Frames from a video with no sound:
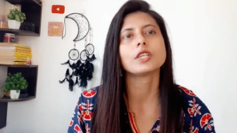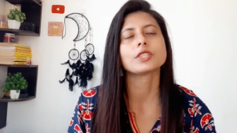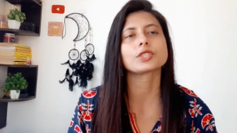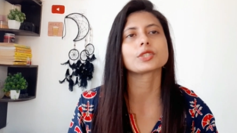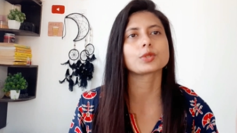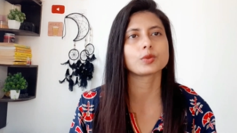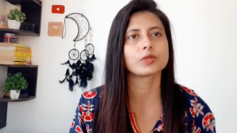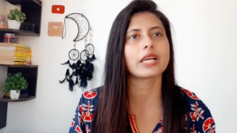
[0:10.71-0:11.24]

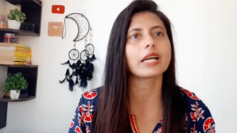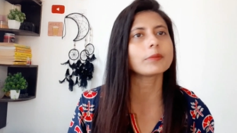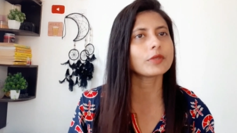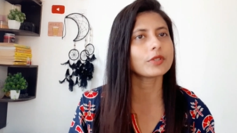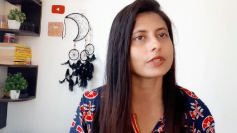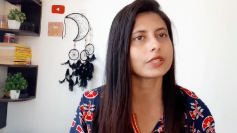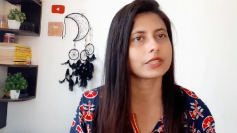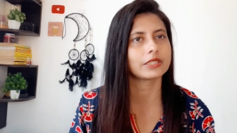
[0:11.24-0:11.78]
So today I'm
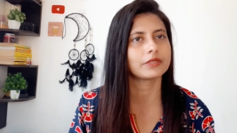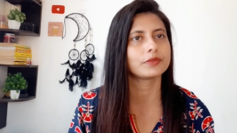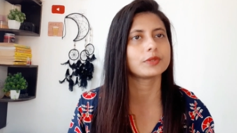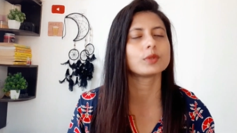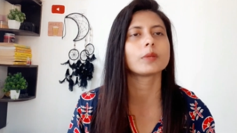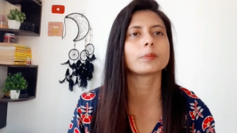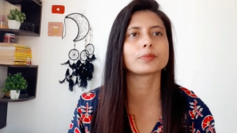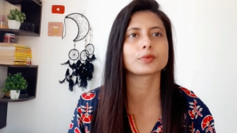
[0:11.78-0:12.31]
going to
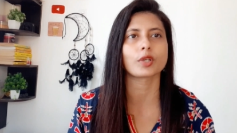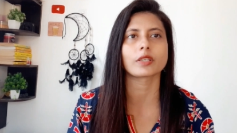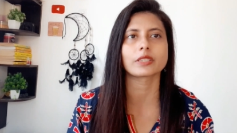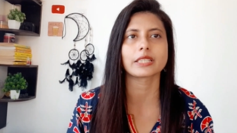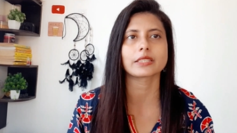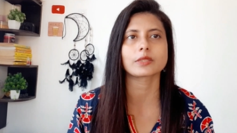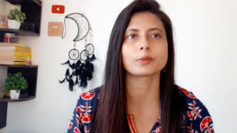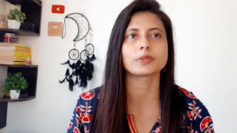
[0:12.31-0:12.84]
review a
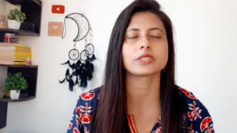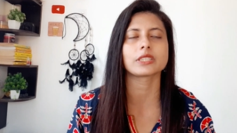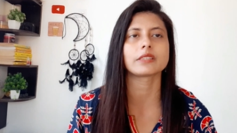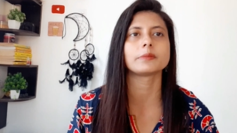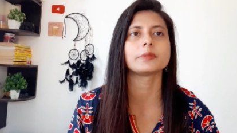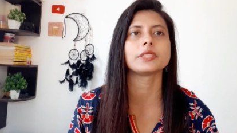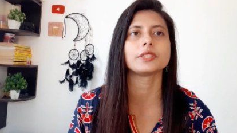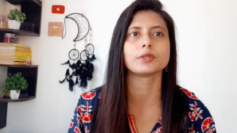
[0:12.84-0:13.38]
product which
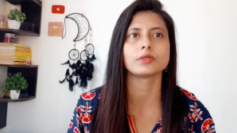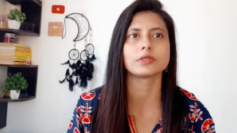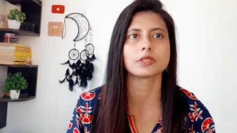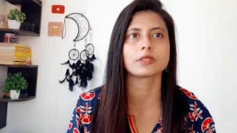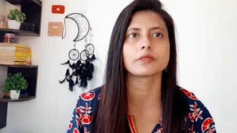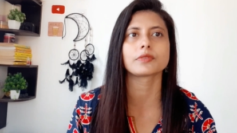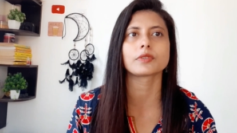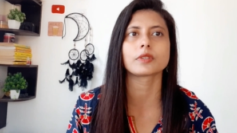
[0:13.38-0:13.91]
I've been
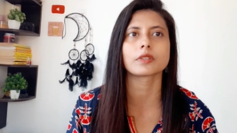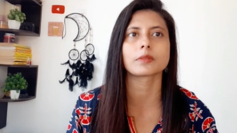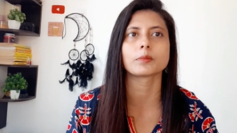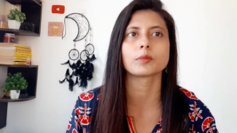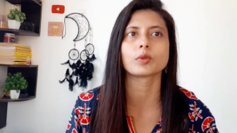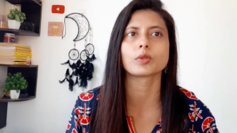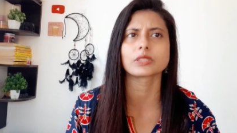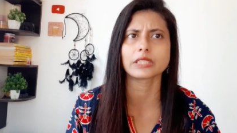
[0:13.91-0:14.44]
using for
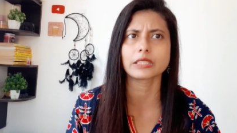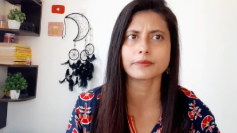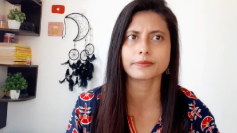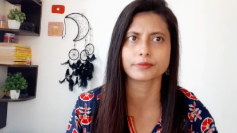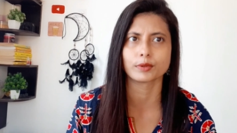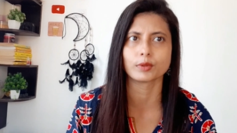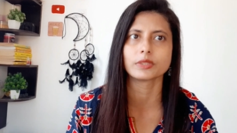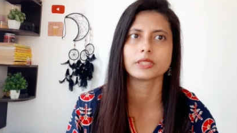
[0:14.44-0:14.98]
more than
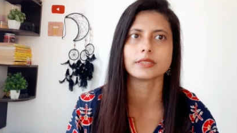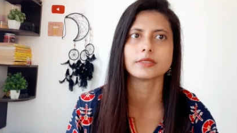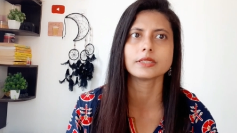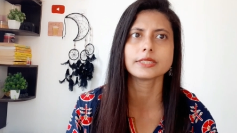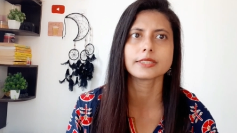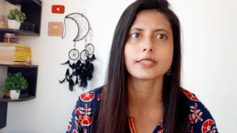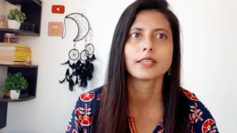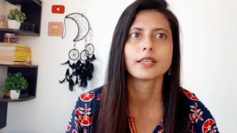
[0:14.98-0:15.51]
4
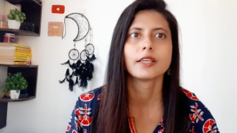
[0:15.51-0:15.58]
years.